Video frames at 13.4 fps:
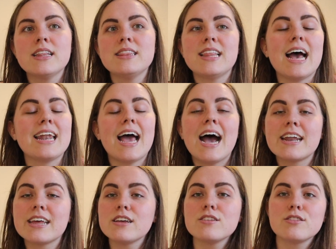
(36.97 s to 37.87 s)
than
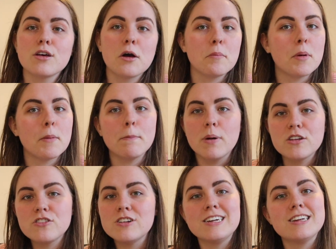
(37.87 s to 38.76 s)
adding some
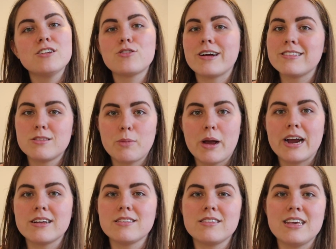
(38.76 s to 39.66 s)
much needed
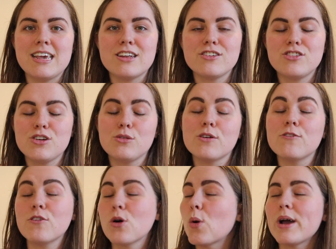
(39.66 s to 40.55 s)
transparency to the
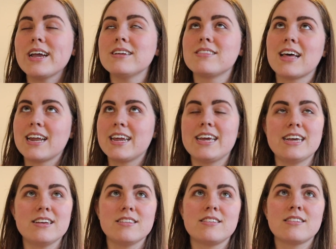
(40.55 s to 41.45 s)
void that
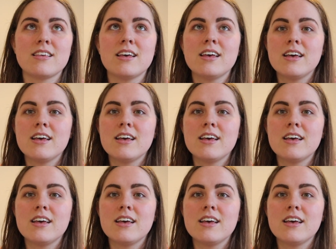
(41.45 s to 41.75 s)
is